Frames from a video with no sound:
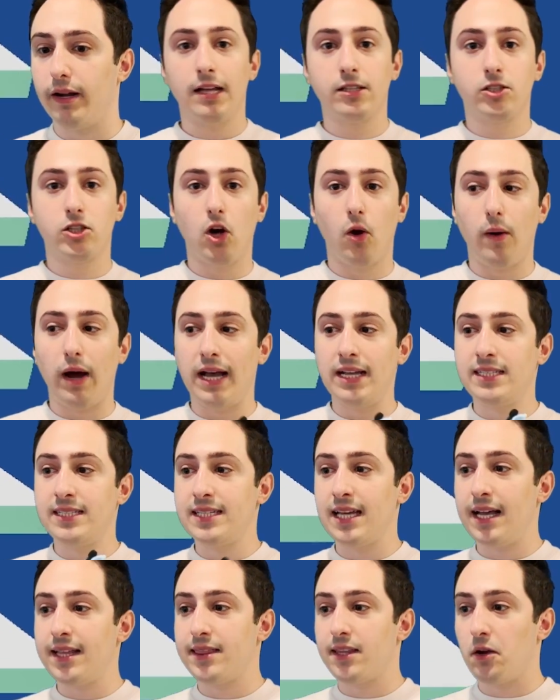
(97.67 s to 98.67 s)
And so I
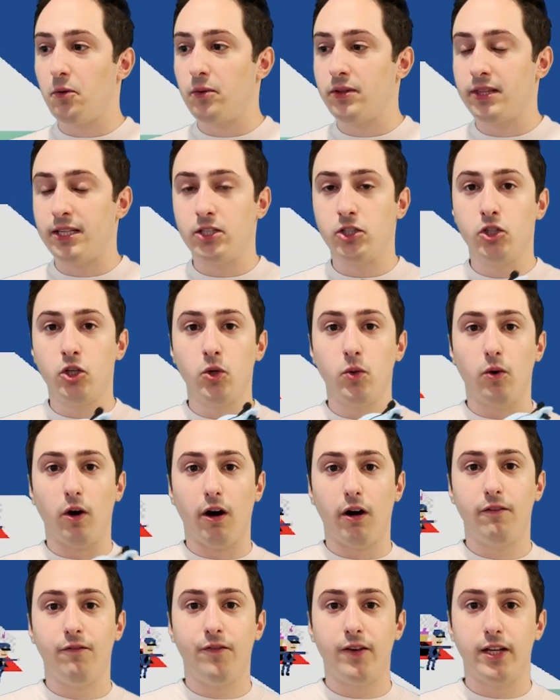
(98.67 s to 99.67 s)
sat there with these two
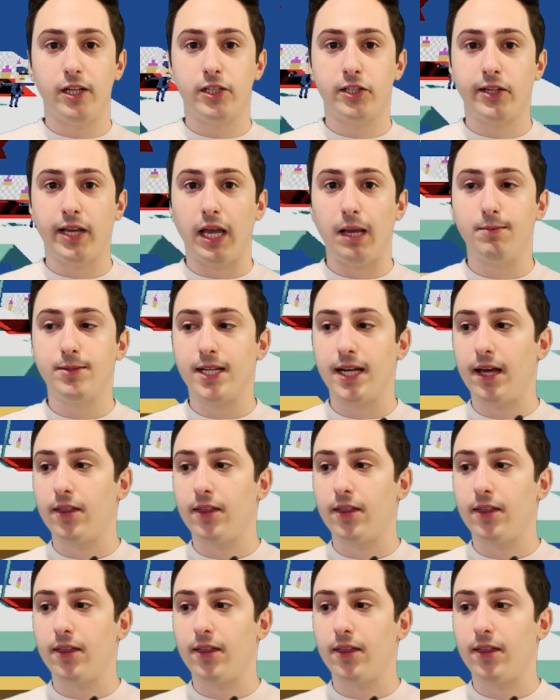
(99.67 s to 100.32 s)
unfinished games and I